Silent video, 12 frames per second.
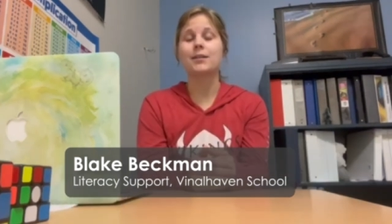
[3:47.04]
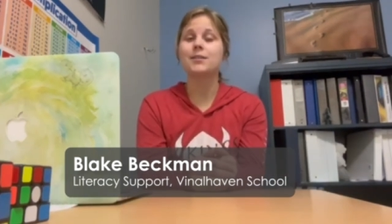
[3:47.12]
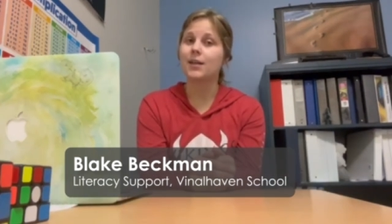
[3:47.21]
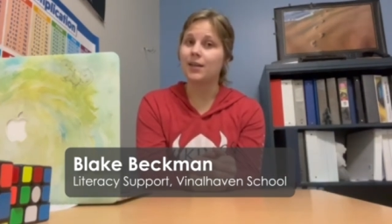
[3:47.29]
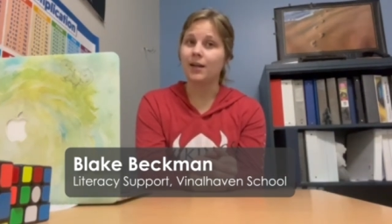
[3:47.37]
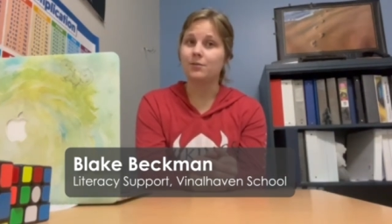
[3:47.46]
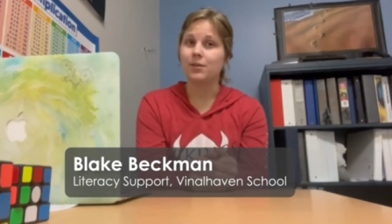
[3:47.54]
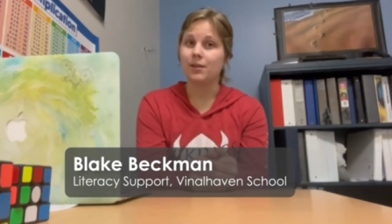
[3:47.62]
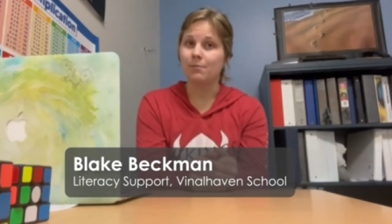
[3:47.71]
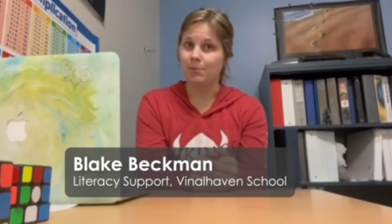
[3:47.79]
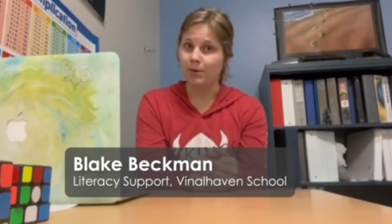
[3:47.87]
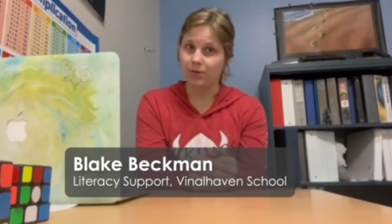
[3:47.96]
to connect with
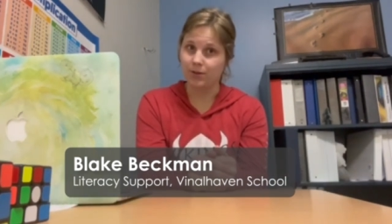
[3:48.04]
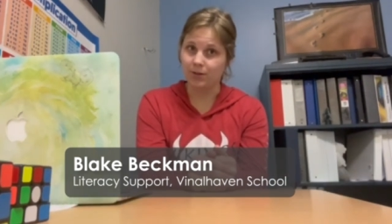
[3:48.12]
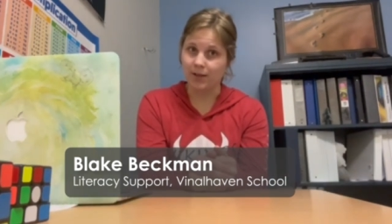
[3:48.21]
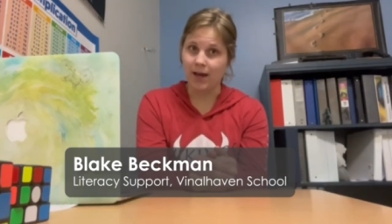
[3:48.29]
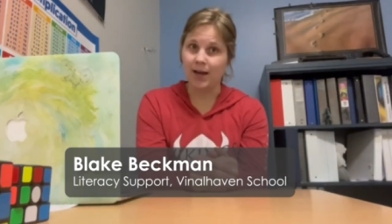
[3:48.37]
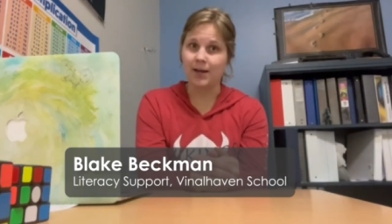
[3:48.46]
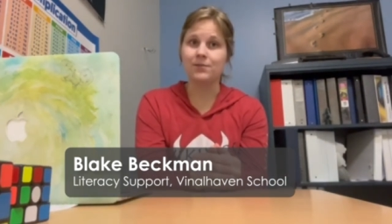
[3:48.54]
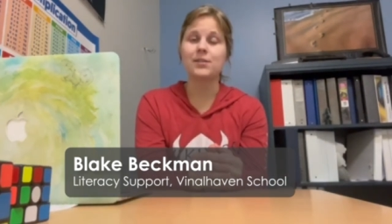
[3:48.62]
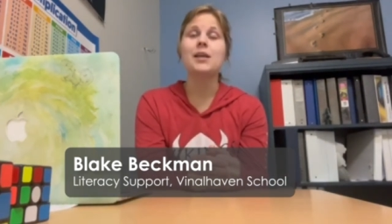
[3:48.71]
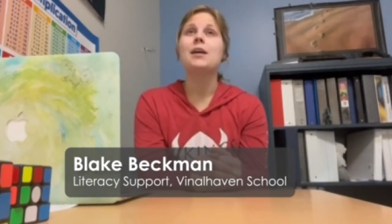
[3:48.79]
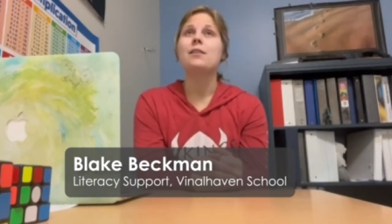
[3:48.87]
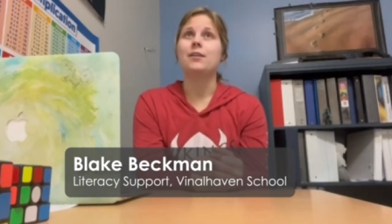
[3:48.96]
them about their lives,
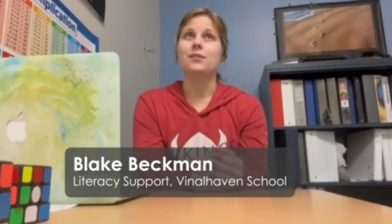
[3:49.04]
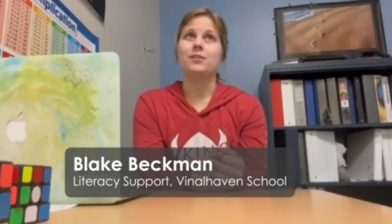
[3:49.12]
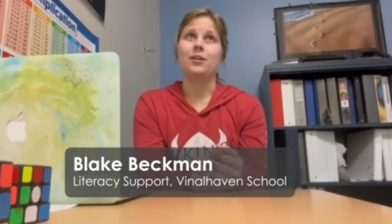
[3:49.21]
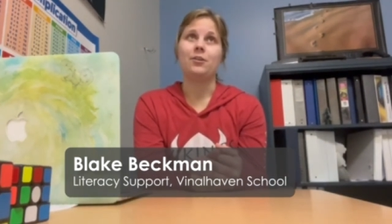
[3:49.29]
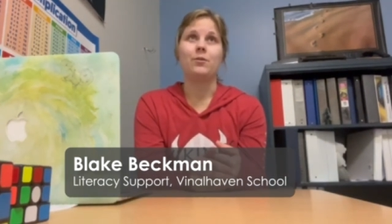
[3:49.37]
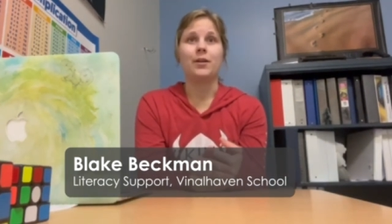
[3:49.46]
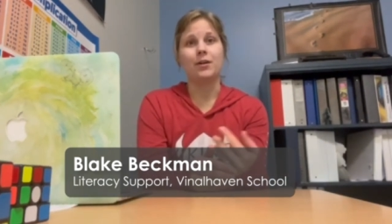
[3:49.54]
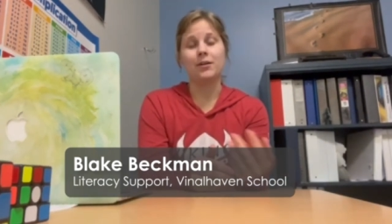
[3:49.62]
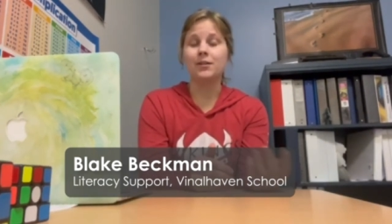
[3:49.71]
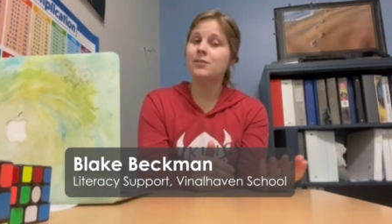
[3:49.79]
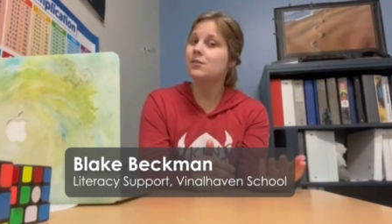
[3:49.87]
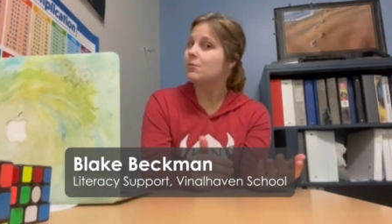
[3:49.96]
things that are going on
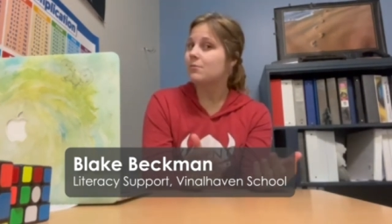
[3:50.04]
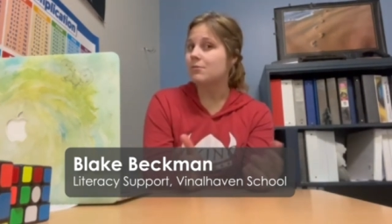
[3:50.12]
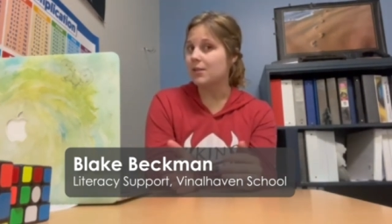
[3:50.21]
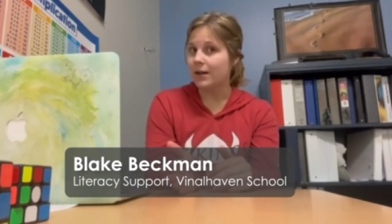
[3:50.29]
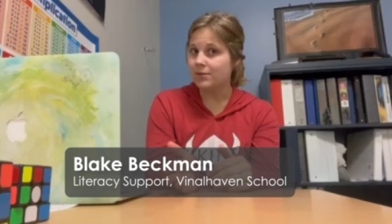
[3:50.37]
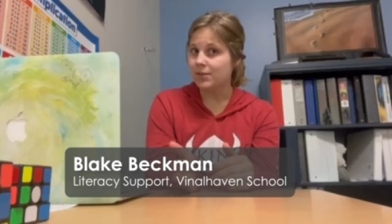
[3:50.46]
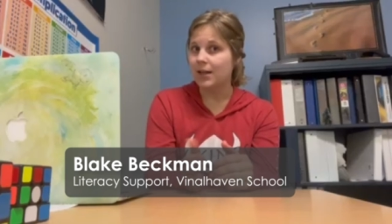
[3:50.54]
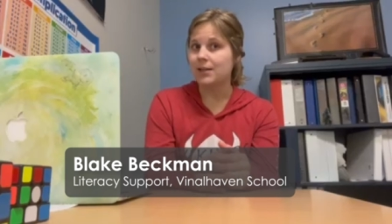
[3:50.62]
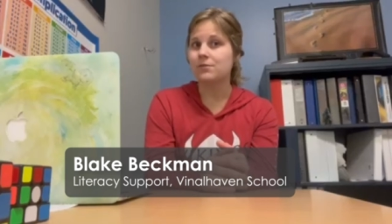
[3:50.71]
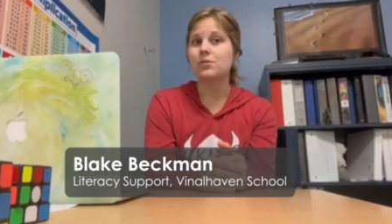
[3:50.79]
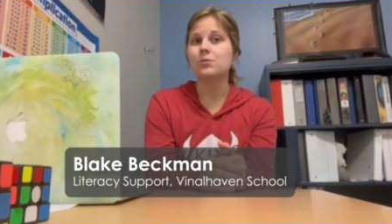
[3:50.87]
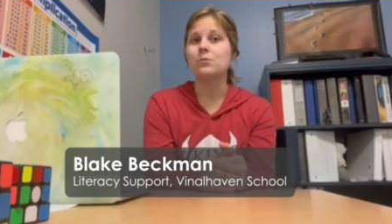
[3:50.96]
in school, outside
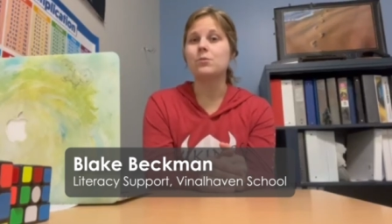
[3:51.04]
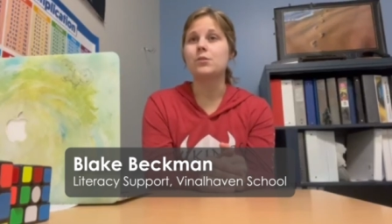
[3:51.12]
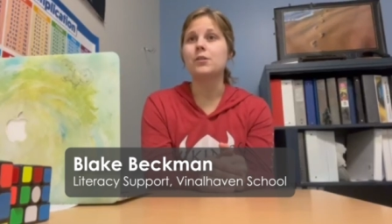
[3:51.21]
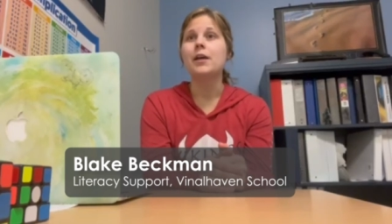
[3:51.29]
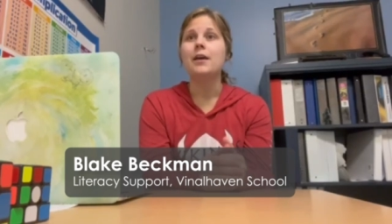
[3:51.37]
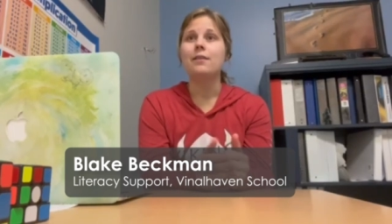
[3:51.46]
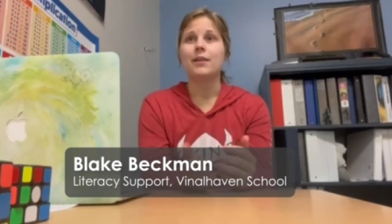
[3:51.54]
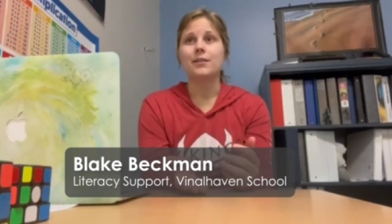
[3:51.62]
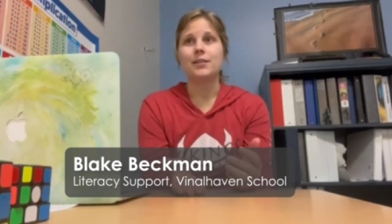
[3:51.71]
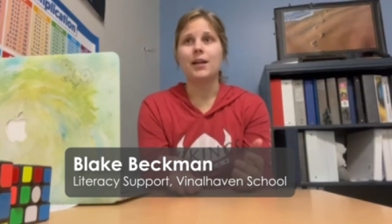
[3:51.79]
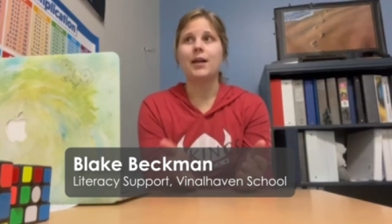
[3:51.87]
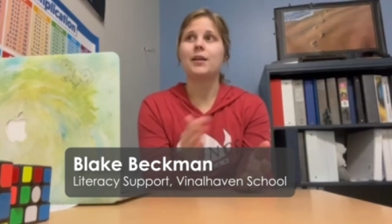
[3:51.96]
of school,
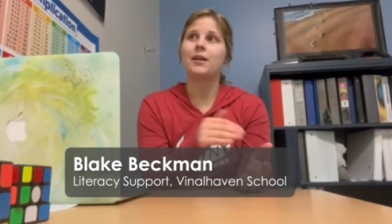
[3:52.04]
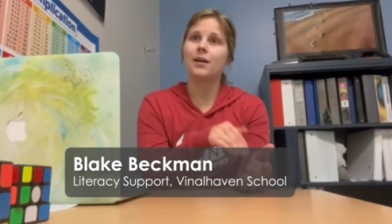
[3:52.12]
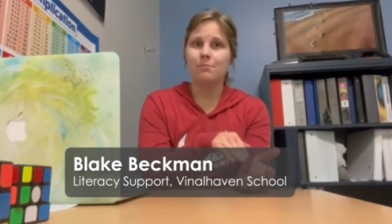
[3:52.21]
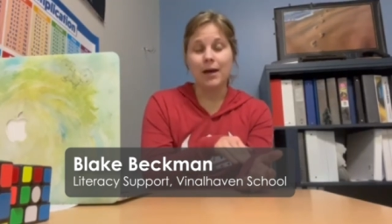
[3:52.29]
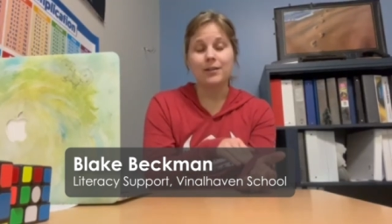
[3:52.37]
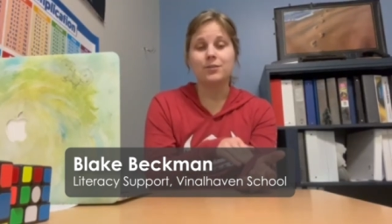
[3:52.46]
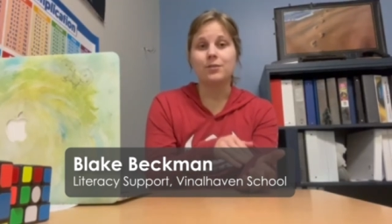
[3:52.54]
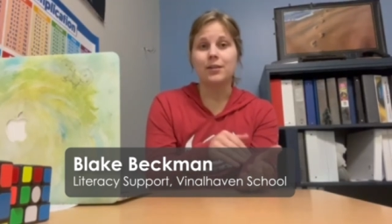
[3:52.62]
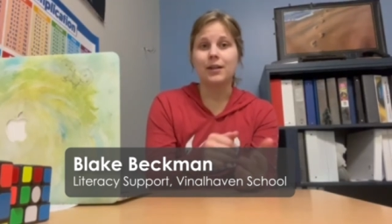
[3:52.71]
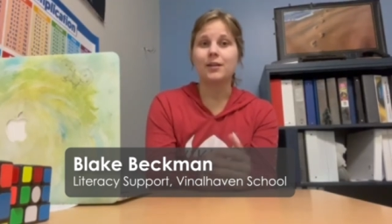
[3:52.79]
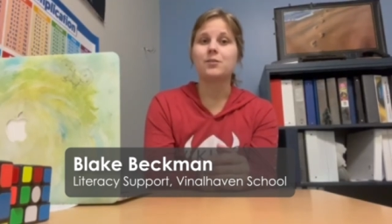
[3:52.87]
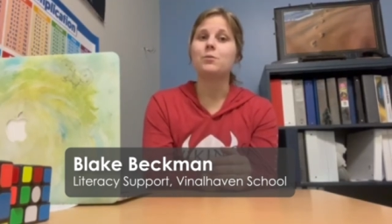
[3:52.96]
things that I can come back to the
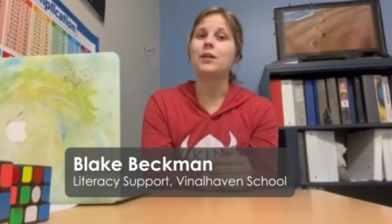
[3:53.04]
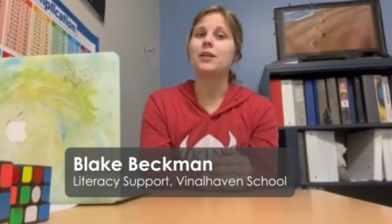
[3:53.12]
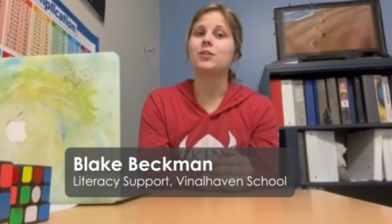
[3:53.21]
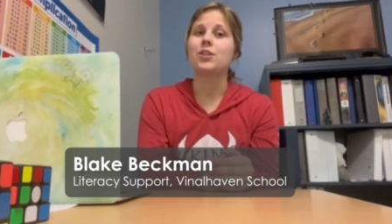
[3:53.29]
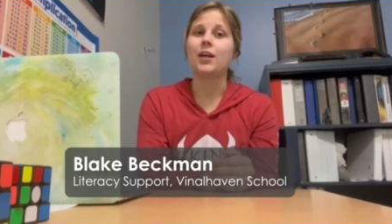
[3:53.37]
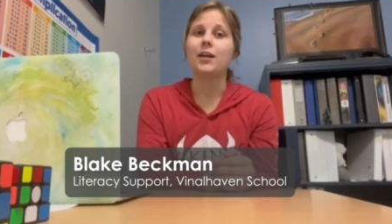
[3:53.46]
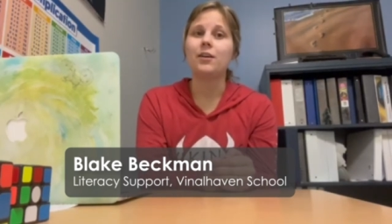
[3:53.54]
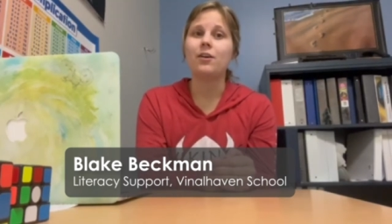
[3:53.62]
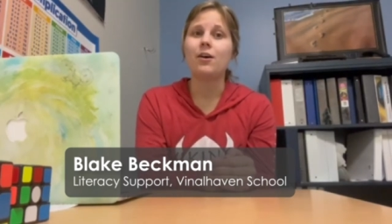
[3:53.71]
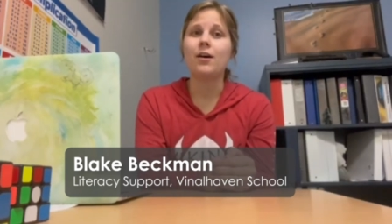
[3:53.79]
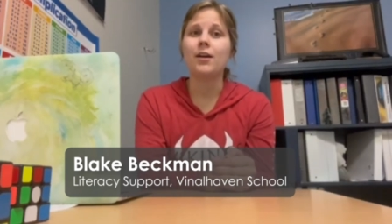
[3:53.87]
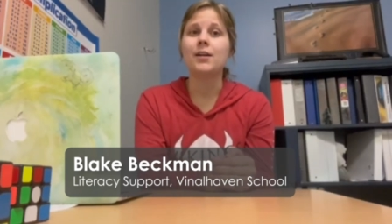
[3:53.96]
next week and check in
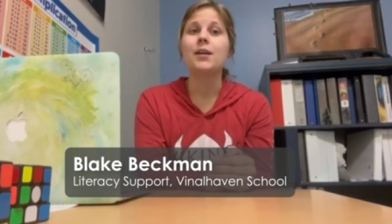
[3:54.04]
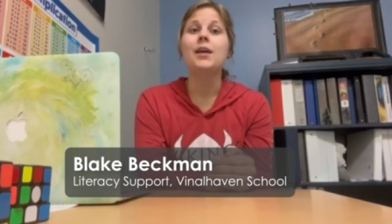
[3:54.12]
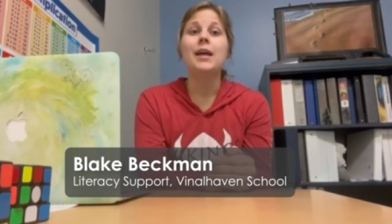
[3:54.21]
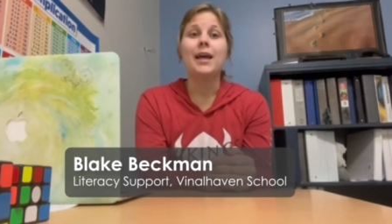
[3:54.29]
on,